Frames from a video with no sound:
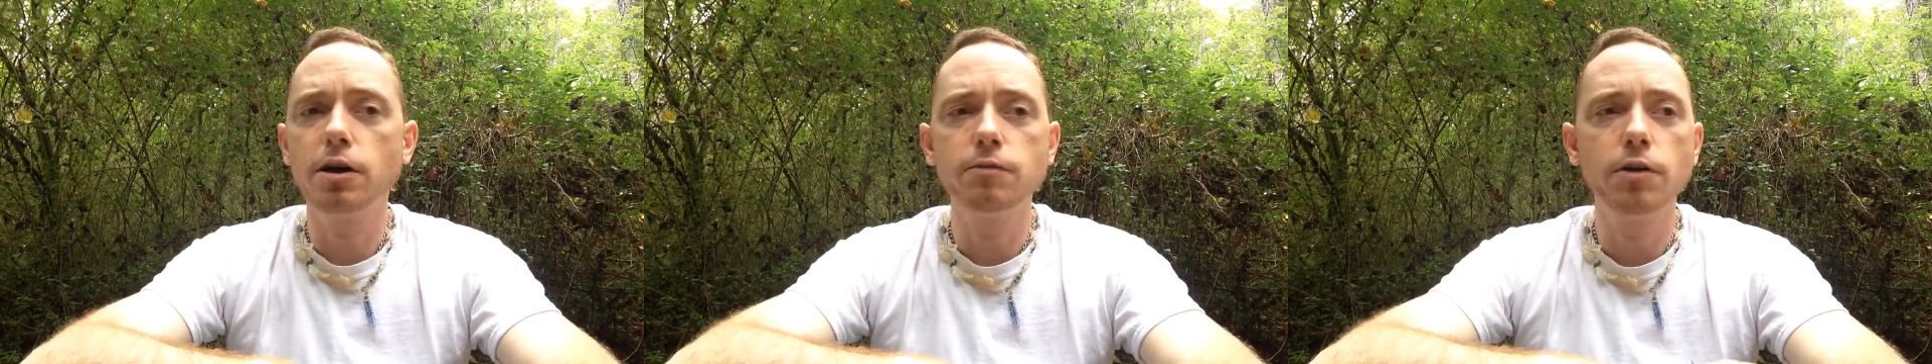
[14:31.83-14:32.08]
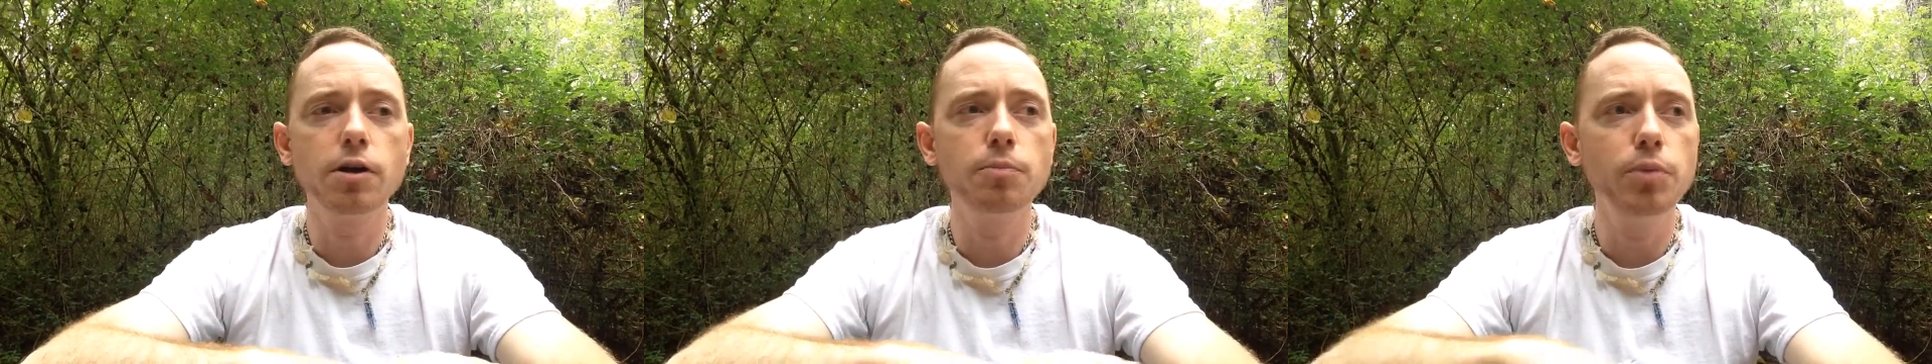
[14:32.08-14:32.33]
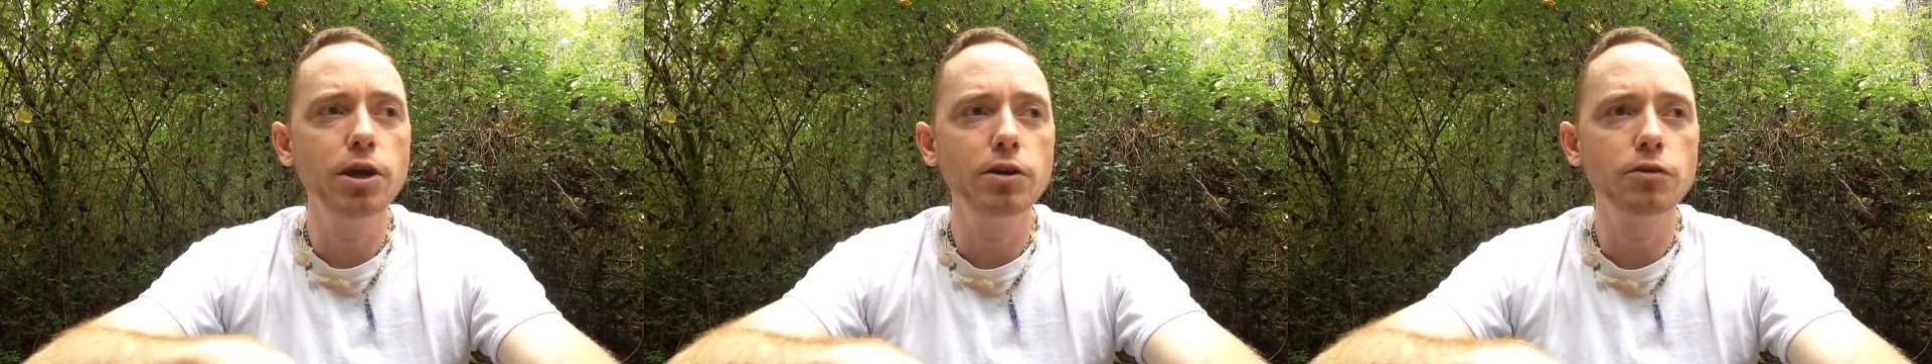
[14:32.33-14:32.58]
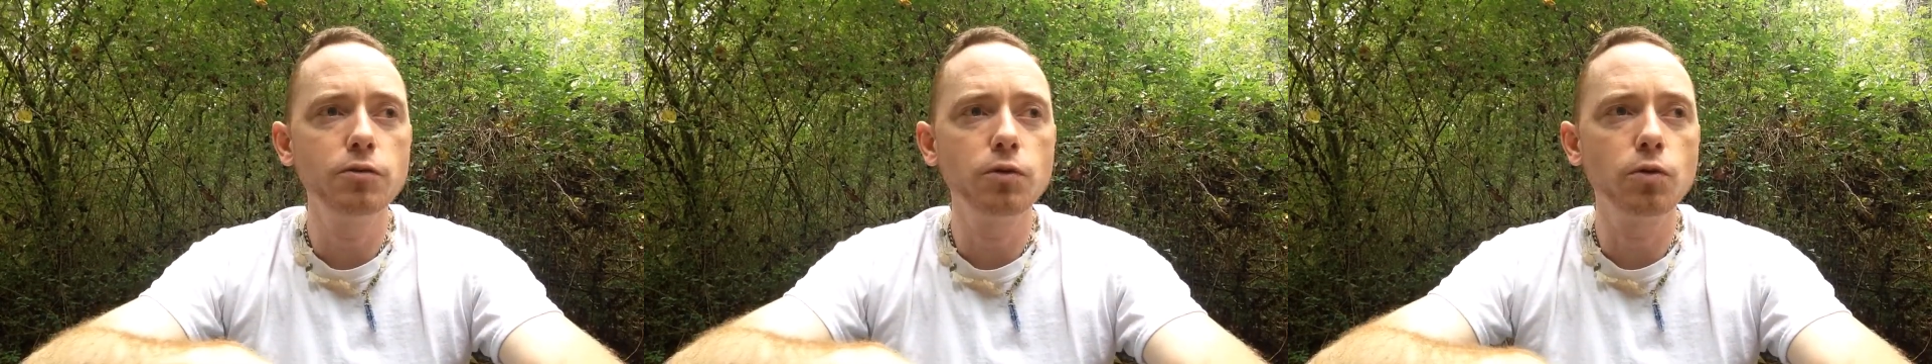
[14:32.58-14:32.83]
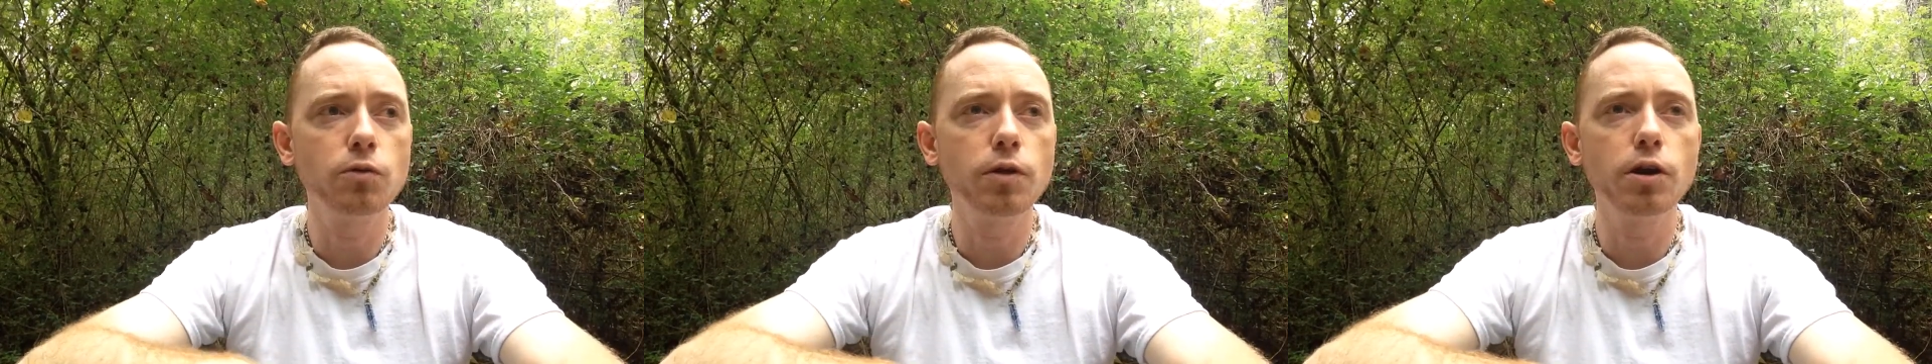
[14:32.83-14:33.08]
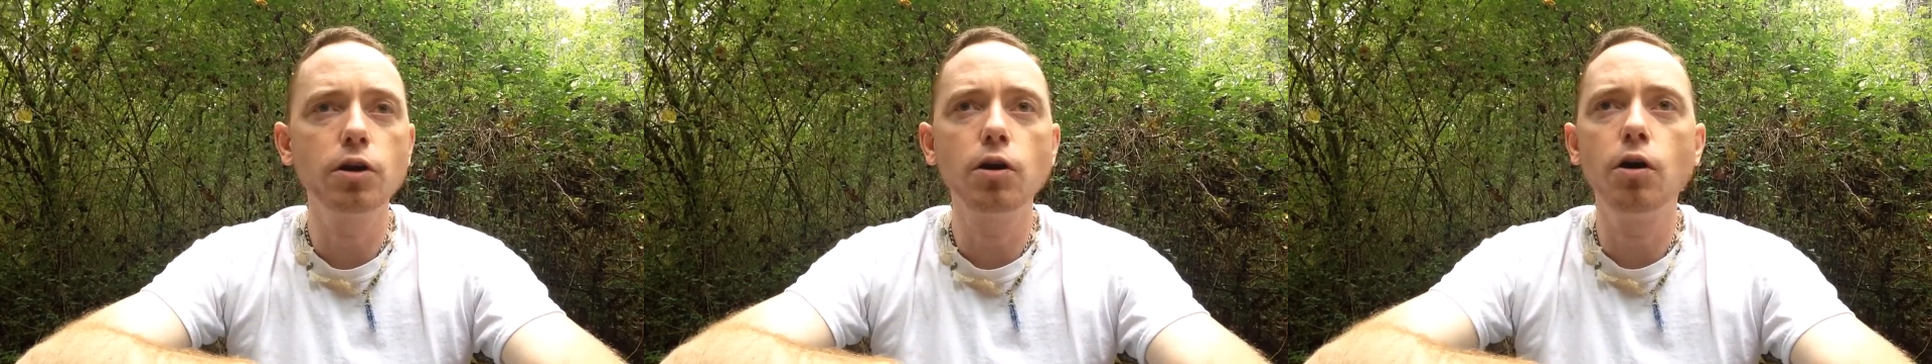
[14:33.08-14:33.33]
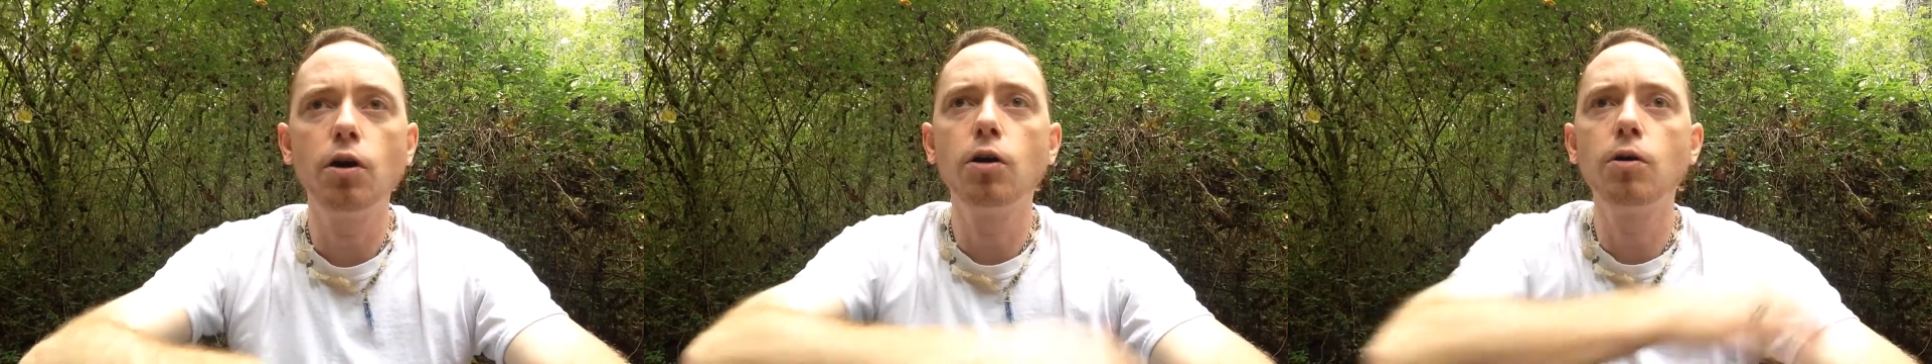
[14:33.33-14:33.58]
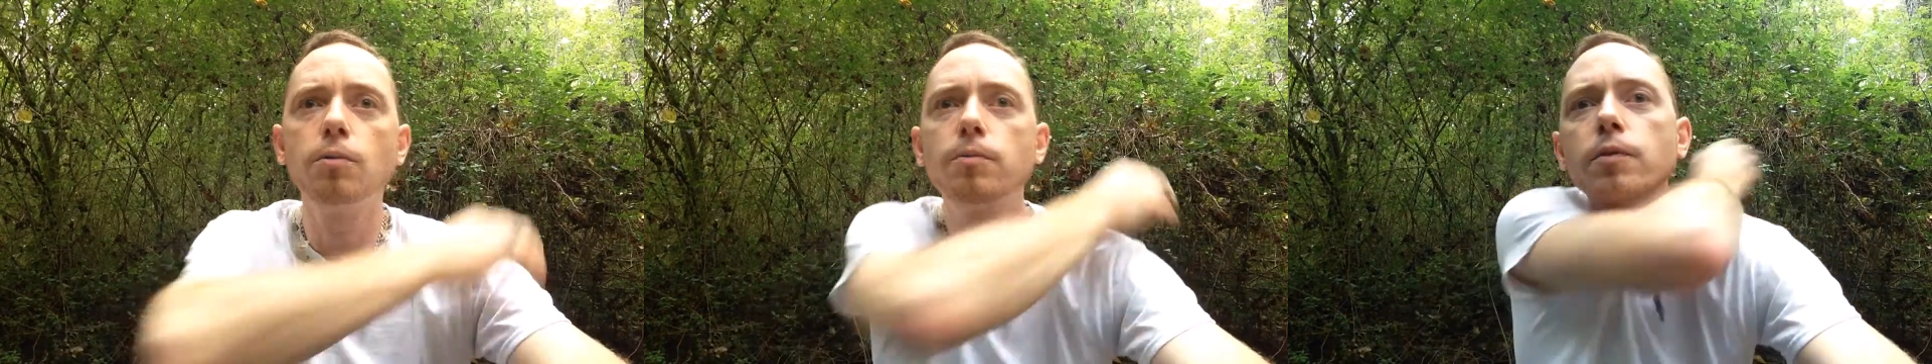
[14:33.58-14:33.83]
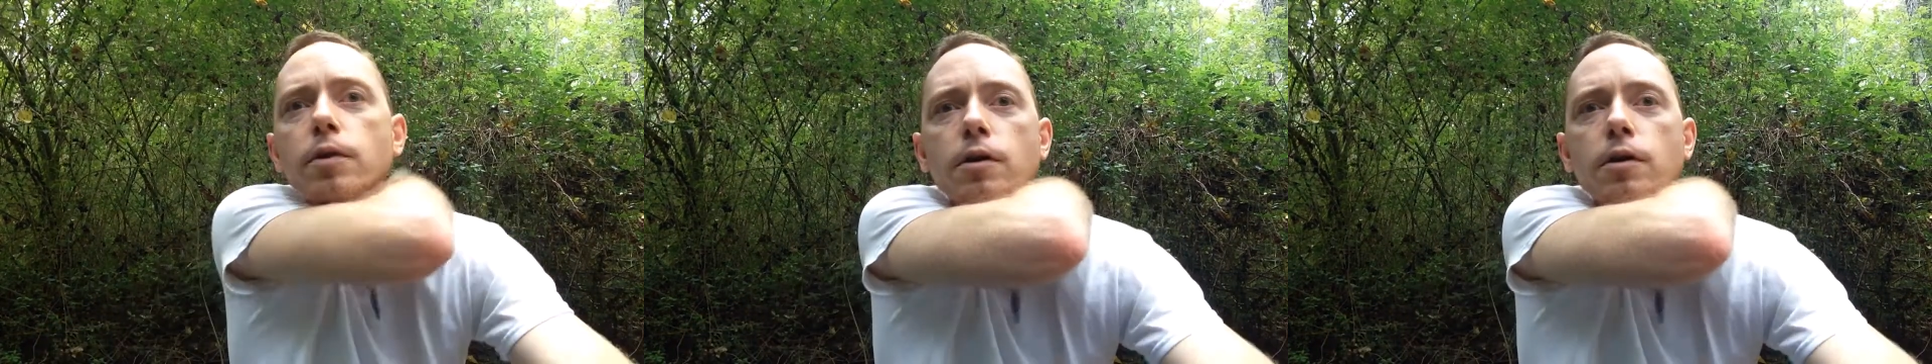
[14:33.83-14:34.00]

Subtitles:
very peaceful, very calm,